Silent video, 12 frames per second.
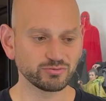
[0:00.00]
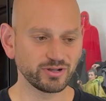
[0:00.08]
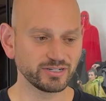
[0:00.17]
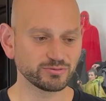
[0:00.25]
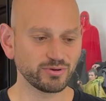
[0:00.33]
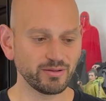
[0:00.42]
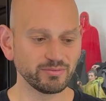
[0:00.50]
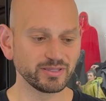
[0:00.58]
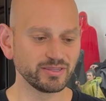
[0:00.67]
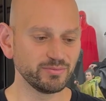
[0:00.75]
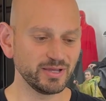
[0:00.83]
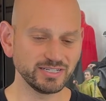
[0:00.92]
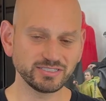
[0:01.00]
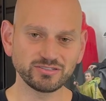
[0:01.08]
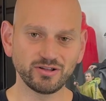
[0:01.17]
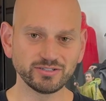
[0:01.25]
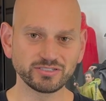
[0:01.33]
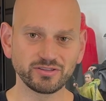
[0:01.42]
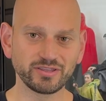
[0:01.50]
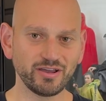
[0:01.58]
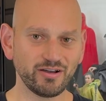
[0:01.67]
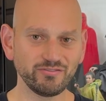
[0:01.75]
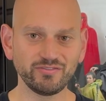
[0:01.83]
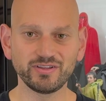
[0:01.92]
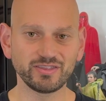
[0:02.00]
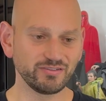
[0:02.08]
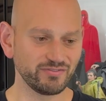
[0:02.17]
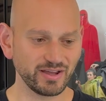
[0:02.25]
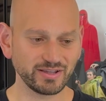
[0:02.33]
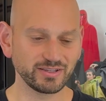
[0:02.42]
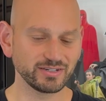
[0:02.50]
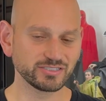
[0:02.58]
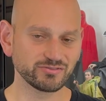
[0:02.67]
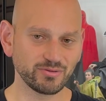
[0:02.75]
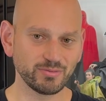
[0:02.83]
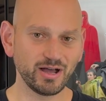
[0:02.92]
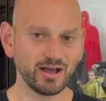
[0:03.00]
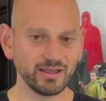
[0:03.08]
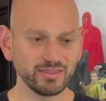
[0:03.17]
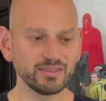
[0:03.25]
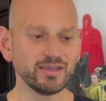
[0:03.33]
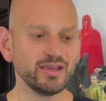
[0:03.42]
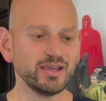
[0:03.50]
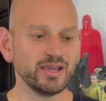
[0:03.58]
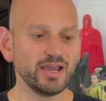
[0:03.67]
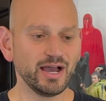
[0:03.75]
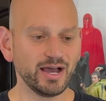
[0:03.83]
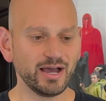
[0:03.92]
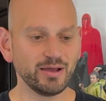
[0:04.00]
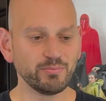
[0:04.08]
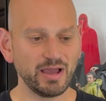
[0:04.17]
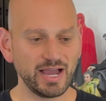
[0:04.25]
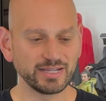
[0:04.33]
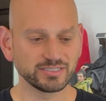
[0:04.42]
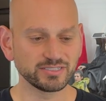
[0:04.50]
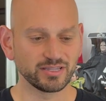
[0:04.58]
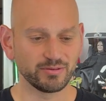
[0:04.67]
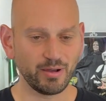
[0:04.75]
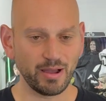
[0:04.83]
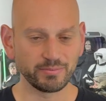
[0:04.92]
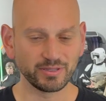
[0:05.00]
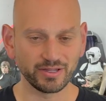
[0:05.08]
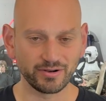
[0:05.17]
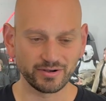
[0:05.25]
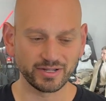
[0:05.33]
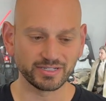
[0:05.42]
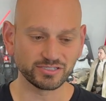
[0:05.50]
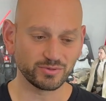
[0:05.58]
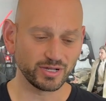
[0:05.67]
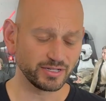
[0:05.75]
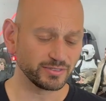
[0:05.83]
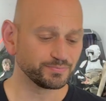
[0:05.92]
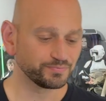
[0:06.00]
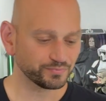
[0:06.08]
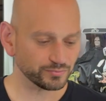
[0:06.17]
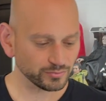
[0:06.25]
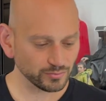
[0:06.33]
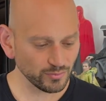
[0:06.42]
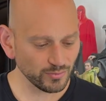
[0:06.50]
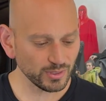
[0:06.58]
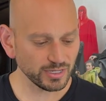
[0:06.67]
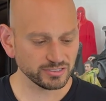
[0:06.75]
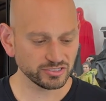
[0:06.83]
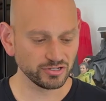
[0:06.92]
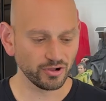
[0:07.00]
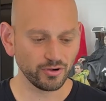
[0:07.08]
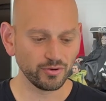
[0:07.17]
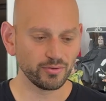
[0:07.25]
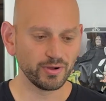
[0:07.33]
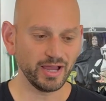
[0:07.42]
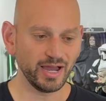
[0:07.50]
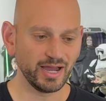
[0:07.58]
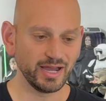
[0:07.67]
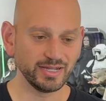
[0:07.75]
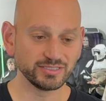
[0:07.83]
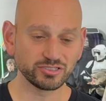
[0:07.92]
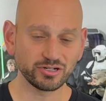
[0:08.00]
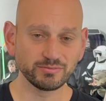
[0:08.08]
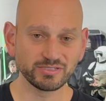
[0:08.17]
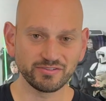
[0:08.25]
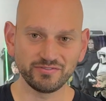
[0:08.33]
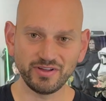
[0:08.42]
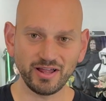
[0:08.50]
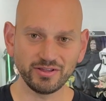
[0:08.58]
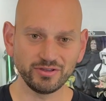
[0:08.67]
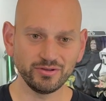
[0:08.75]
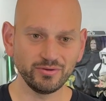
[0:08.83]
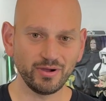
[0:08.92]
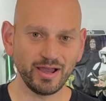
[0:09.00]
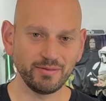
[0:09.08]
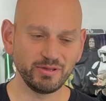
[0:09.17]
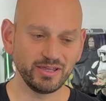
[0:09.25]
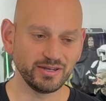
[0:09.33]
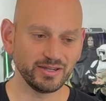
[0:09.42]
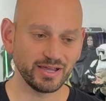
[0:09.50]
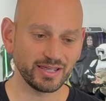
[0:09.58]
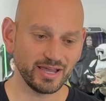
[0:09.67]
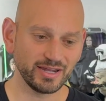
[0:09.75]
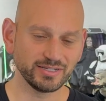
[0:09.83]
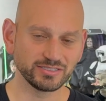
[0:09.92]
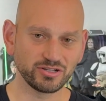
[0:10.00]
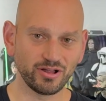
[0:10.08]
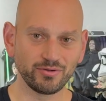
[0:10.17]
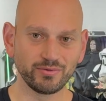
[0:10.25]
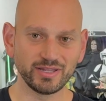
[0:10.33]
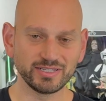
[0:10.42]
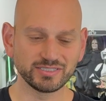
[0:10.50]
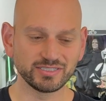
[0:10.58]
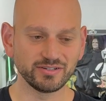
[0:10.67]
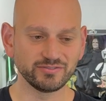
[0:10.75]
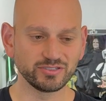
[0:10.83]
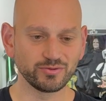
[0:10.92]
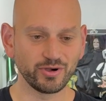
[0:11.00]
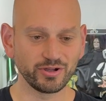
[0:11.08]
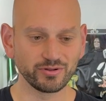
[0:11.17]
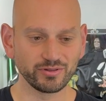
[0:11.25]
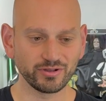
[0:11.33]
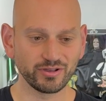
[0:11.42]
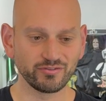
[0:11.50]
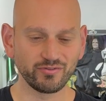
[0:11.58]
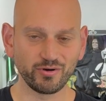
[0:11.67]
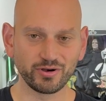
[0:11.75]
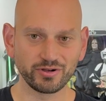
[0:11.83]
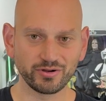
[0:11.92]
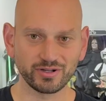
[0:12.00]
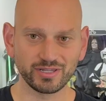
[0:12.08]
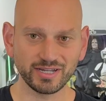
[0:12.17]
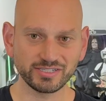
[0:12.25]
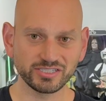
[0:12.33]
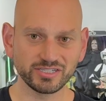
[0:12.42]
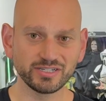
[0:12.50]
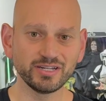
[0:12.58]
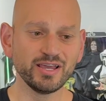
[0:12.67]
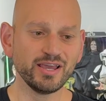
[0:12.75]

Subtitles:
one is probably the best. Also, the outfit, the fact that it's from Hoth, adds to the popularity as well. So, in terms of value, I mean, again, it's all relative to what you're looking for in your collection.